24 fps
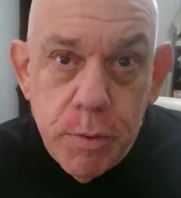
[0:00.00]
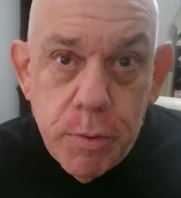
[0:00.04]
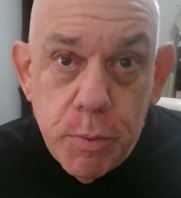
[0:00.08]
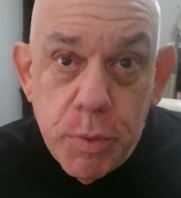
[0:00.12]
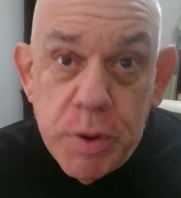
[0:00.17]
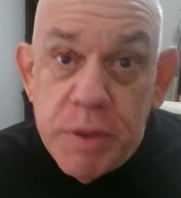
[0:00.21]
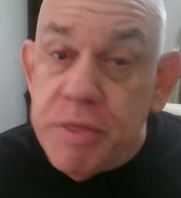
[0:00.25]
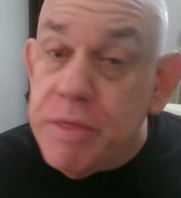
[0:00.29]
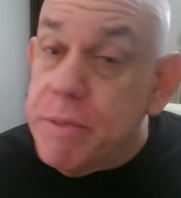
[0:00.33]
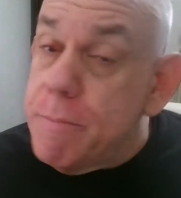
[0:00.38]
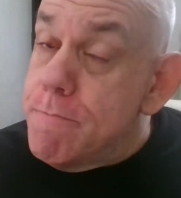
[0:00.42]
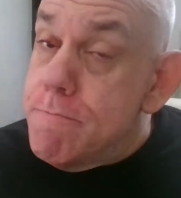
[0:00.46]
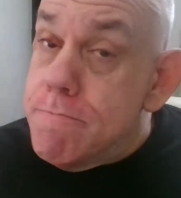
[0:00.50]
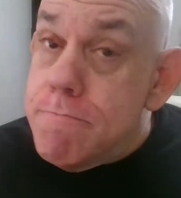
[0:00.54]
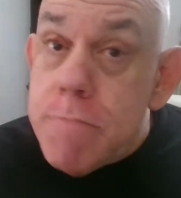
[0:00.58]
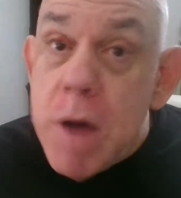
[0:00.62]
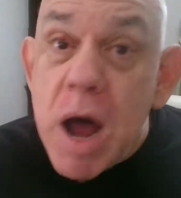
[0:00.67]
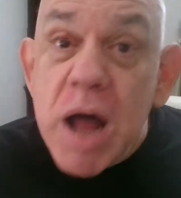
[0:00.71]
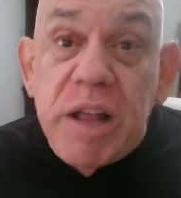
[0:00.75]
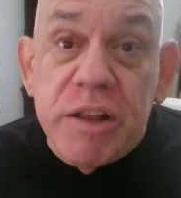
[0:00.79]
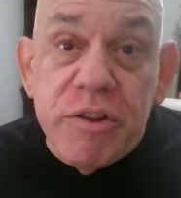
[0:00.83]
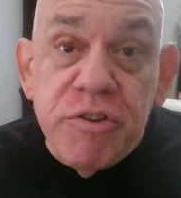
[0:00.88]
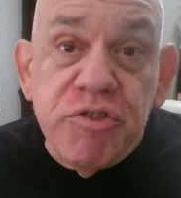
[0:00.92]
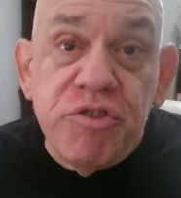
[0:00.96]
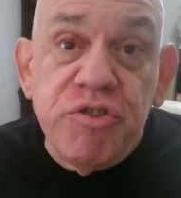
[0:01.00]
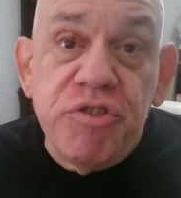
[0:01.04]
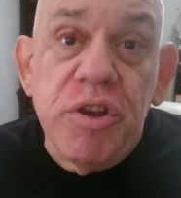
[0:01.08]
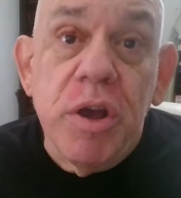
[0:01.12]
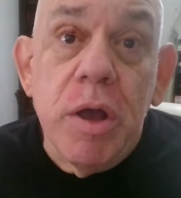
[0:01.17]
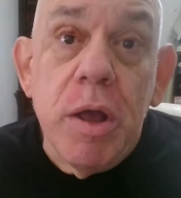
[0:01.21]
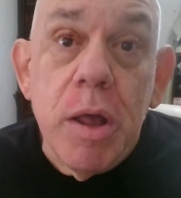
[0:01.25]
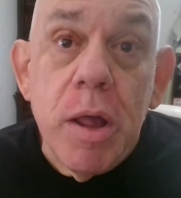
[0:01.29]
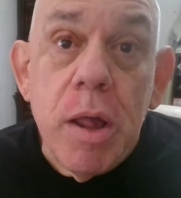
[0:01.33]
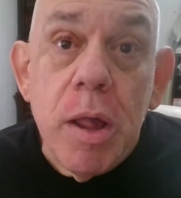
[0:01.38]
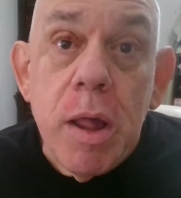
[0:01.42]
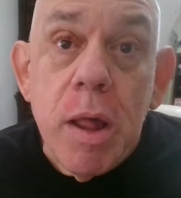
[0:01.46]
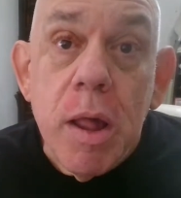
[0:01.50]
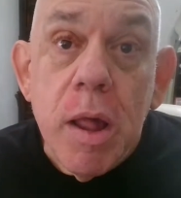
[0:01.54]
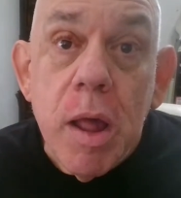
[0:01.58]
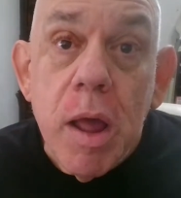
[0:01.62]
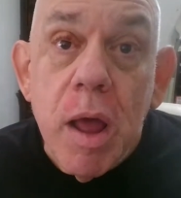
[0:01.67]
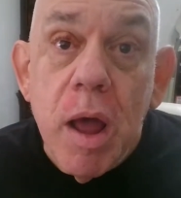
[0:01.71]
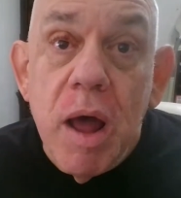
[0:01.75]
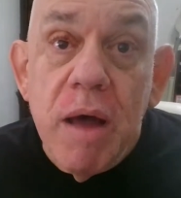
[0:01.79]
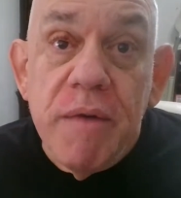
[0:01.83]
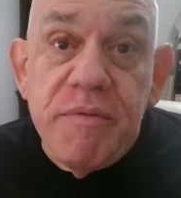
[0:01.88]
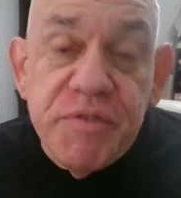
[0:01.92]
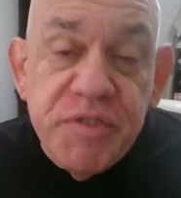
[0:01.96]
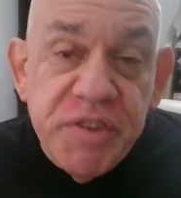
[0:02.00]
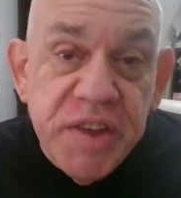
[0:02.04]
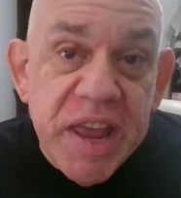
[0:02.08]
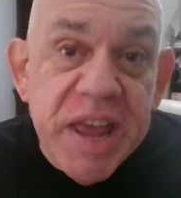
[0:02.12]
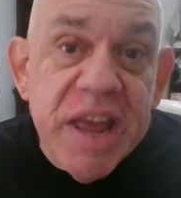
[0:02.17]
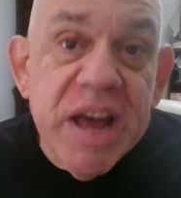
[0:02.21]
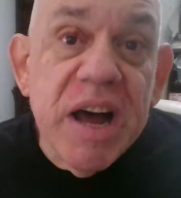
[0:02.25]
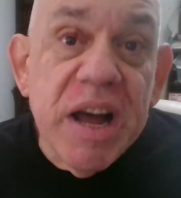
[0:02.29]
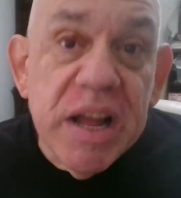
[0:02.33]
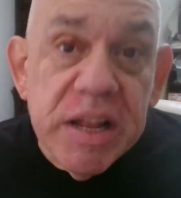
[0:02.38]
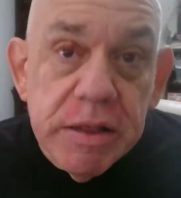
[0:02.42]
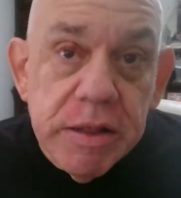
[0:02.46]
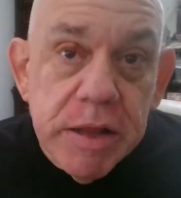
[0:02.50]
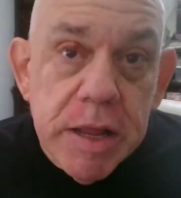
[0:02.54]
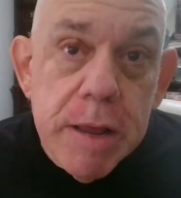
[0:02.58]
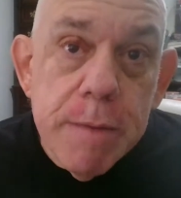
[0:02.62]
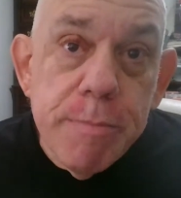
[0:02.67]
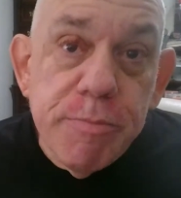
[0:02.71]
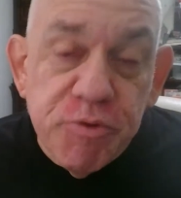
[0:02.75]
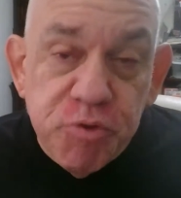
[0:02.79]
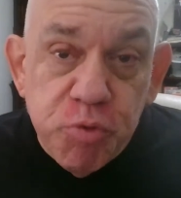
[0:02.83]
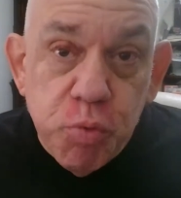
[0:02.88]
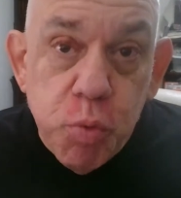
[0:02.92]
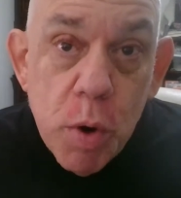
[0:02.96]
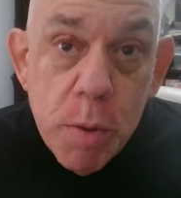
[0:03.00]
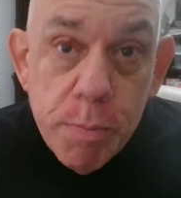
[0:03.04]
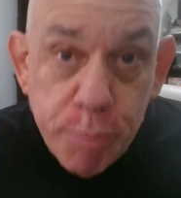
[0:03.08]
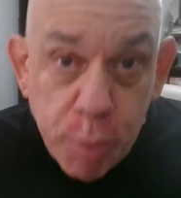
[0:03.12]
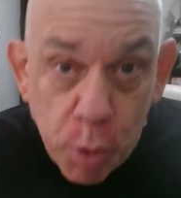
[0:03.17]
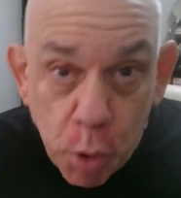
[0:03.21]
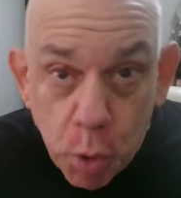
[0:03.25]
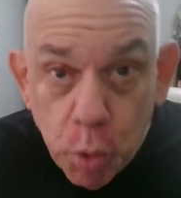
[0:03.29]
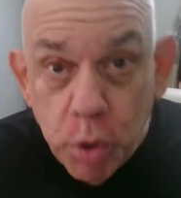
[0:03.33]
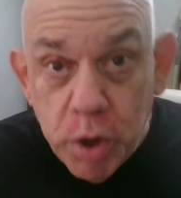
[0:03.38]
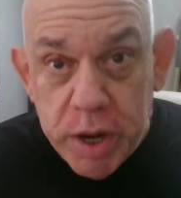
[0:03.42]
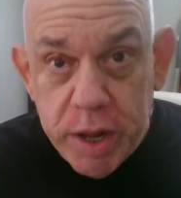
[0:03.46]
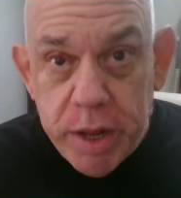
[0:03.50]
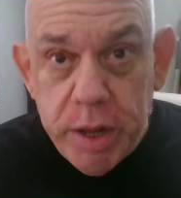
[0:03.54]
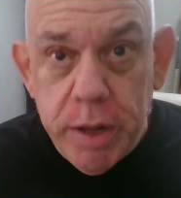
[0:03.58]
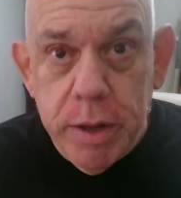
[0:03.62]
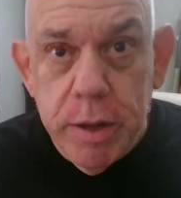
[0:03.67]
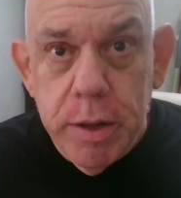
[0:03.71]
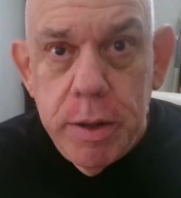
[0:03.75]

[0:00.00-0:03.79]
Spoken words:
with much of Dion Lim's reporting.